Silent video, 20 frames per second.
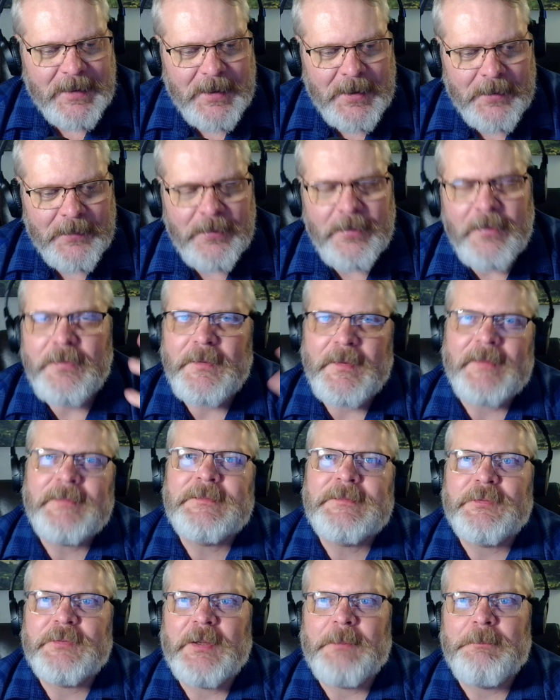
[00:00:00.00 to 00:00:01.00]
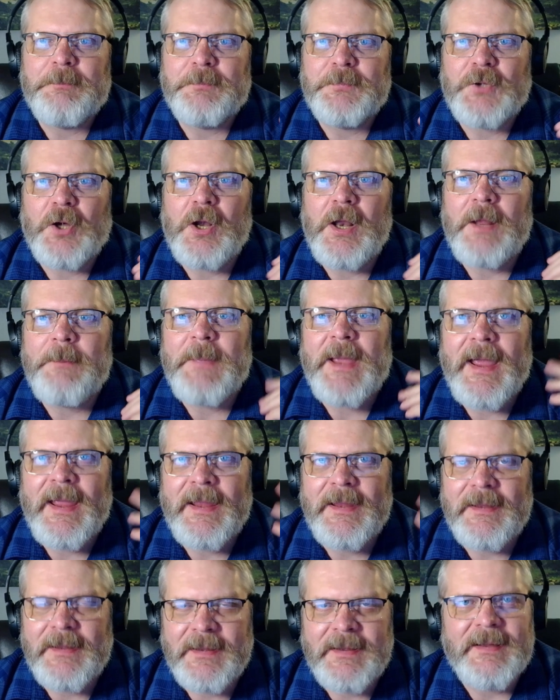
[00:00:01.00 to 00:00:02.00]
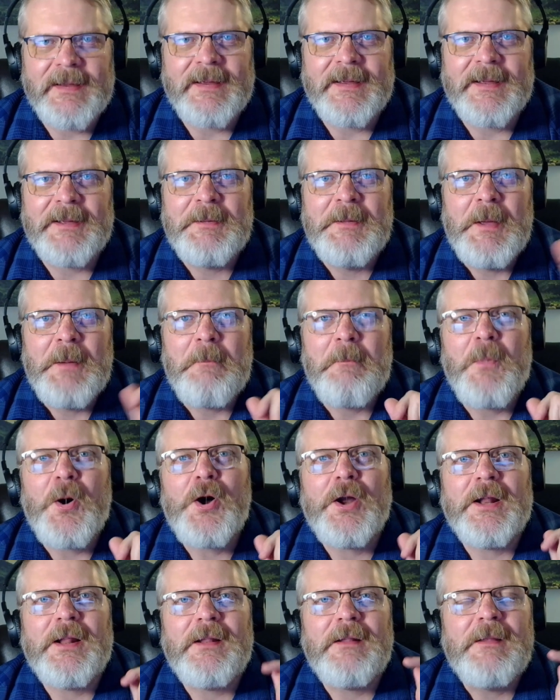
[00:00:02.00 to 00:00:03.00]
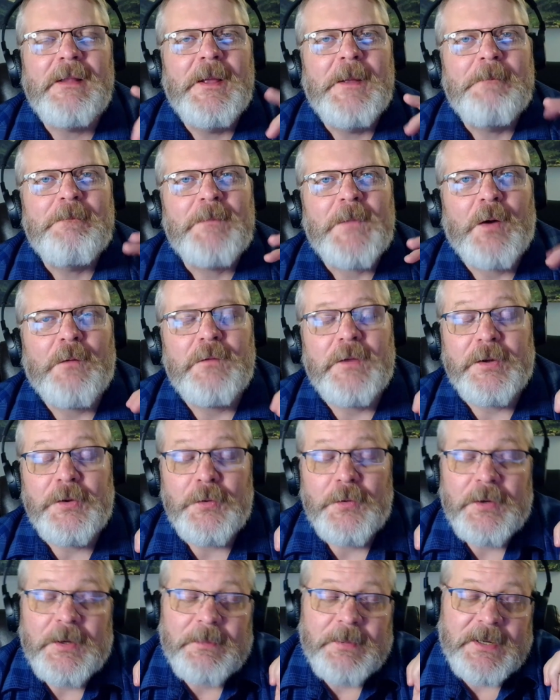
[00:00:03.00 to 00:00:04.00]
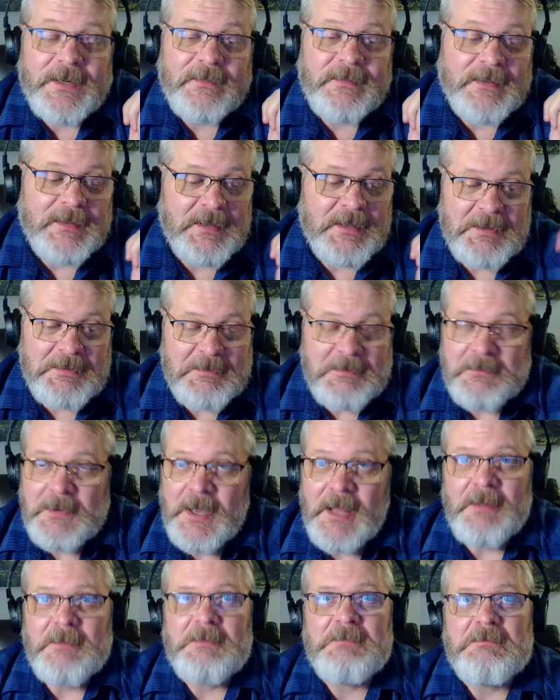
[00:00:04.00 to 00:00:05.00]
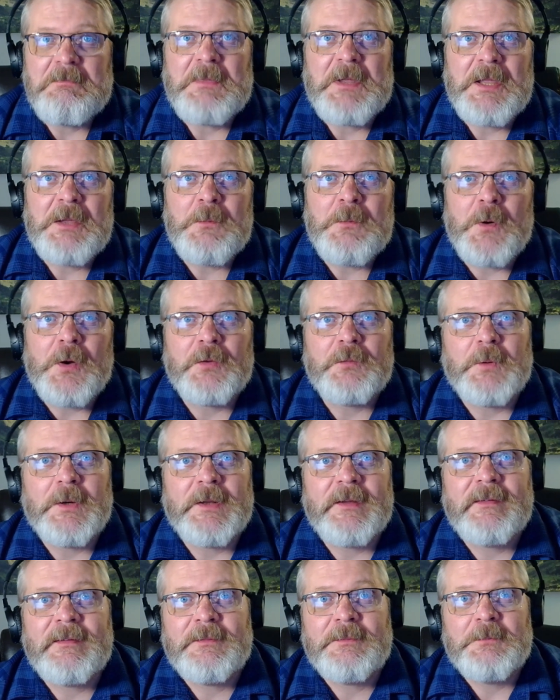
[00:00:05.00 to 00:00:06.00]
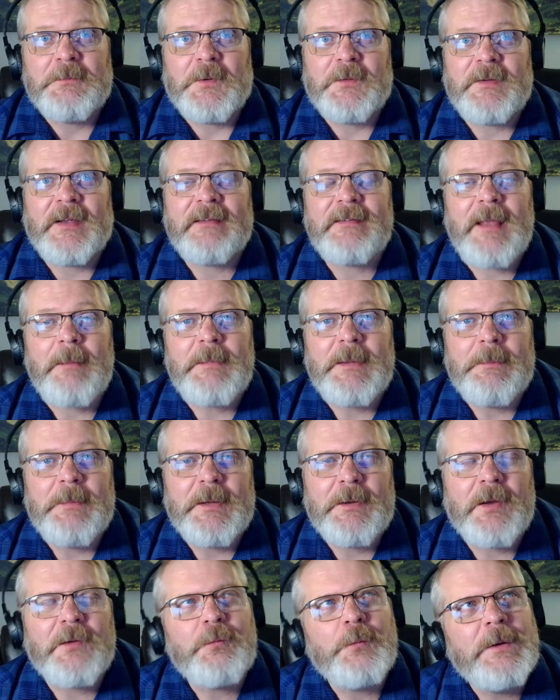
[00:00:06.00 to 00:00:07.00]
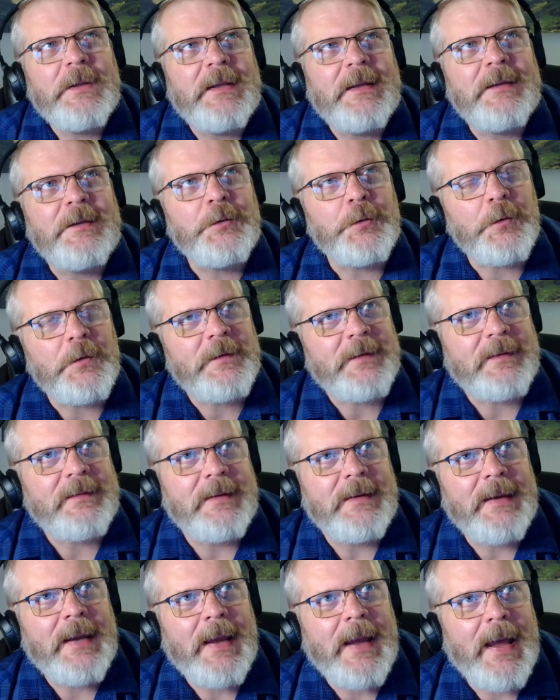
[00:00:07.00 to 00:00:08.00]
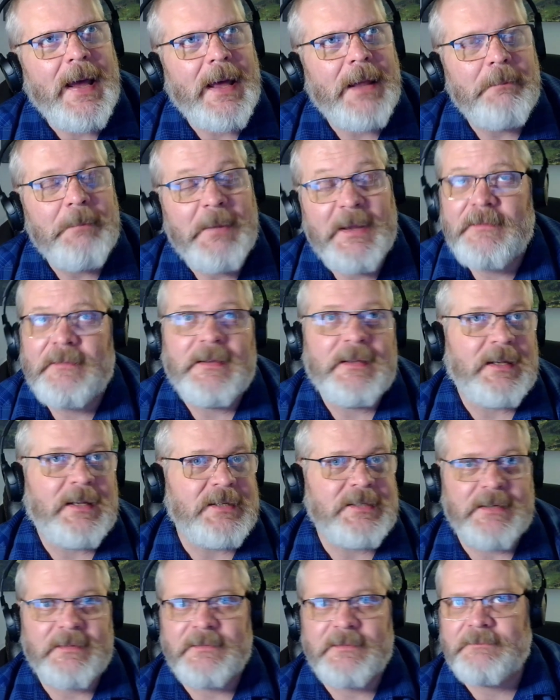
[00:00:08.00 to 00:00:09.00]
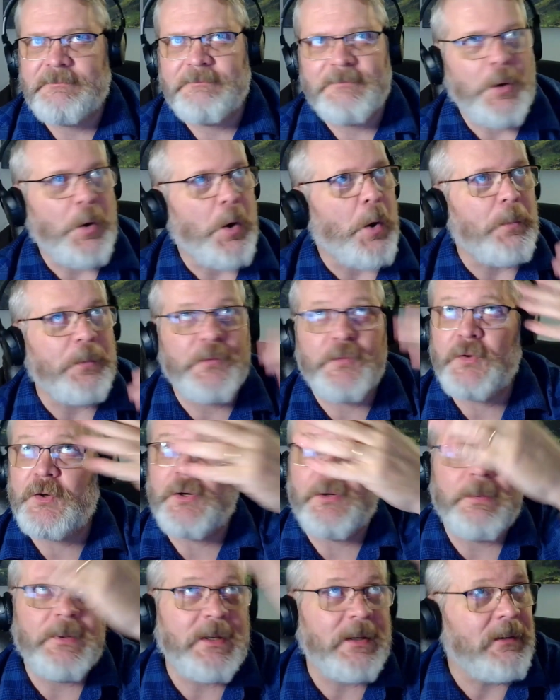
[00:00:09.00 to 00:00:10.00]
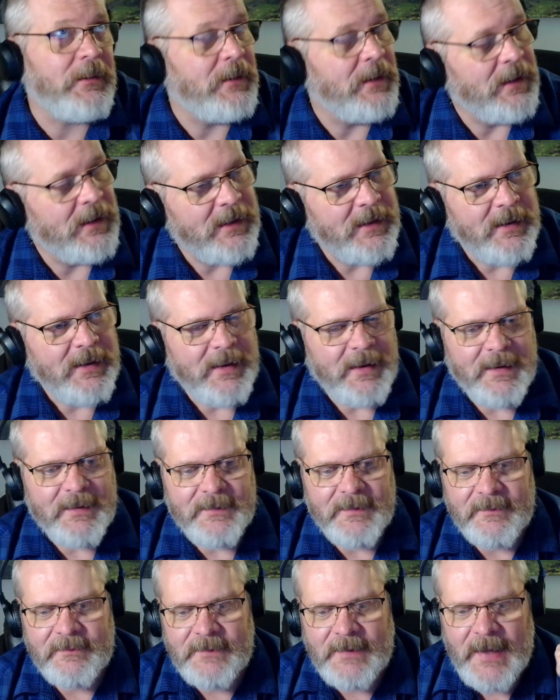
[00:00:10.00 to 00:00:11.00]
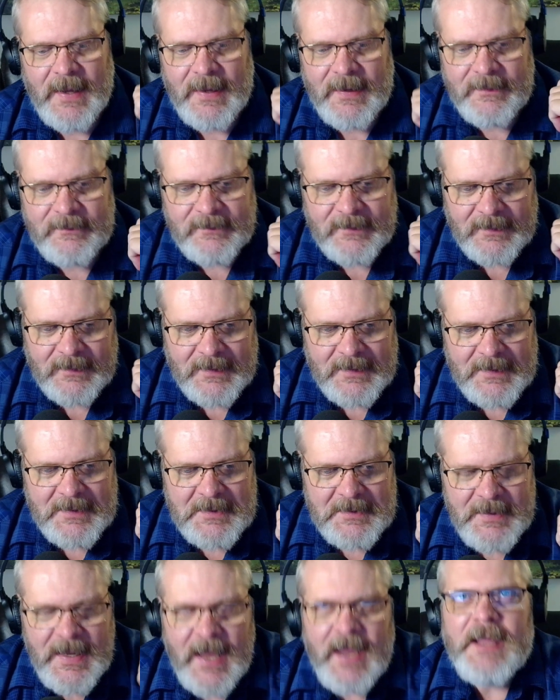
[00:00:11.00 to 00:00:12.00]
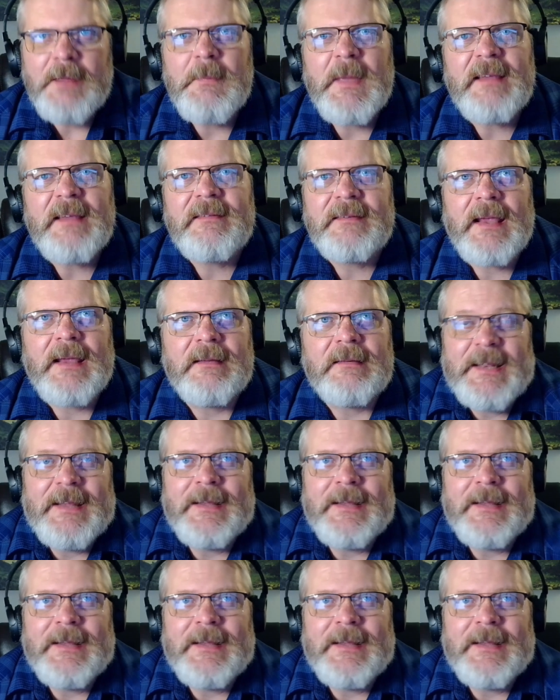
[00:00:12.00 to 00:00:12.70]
Earth-centric, the Ptolemaic model of the universe, well, it was what was accepted because with the tools that they had, basically just observing the skies, yeah, it makes sense.